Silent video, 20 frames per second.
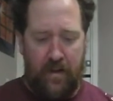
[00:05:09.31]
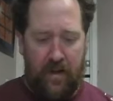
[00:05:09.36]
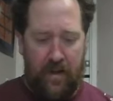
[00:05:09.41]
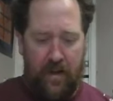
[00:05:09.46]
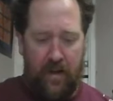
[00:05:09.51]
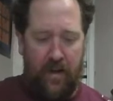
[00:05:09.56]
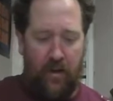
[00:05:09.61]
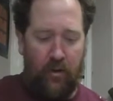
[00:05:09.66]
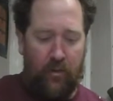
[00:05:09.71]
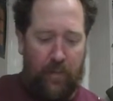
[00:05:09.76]

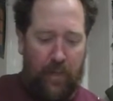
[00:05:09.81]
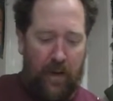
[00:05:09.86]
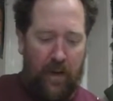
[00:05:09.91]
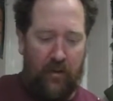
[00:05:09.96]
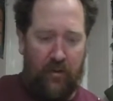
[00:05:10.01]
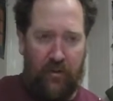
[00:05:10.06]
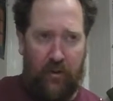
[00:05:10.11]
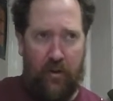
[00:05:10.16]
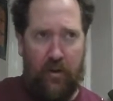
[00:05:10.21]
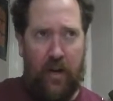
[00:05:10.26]
And those
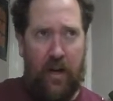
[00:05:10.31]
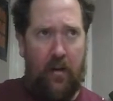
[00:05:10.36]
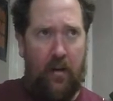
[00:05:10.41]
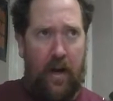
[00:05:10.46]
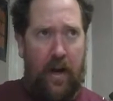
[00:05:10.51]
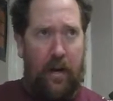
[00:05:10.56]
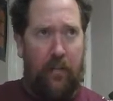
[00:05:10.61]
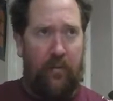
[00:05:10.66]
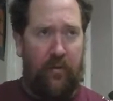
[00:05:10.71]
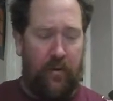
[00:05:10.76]
baits are now
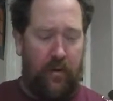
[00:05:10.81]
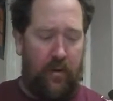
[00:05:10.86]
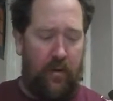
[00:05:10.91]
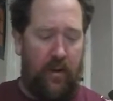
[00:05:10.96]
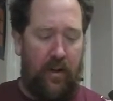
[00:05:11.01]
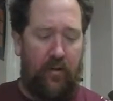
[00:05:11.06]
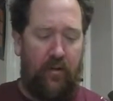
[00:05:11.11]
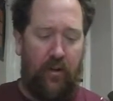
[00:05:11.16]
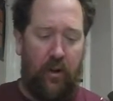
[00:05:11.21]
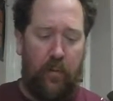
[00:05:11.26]

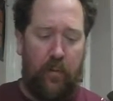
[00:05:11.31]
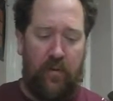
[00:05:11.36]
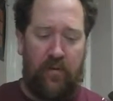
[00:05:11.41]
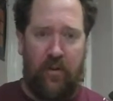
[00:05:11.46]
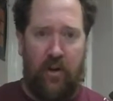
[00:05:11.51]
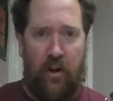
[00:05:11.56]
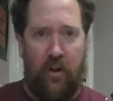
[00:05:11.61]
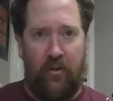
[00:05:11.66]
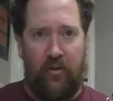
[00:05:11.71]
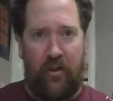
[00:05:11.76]
absolutely
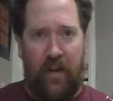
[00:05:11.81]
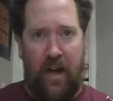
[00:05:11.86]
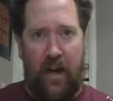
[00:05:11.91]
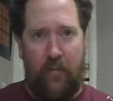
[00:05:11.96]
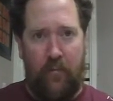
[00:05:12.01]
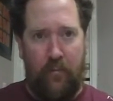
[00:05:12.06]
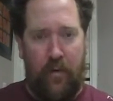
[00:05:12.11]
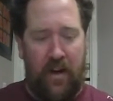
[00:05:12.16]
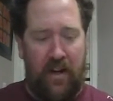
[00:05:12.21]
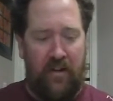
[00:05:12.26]
supercharged
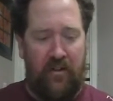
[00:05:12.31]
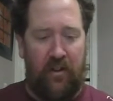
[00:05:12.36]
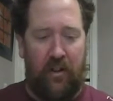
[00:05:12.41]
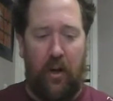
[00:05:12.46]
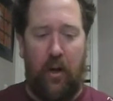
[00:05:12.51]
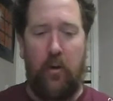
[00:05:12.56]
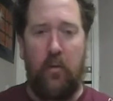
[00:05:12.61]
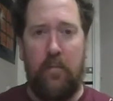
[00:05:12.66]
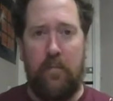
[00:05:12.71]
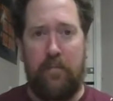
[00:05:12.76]
and ready to
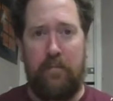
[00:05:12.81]
go.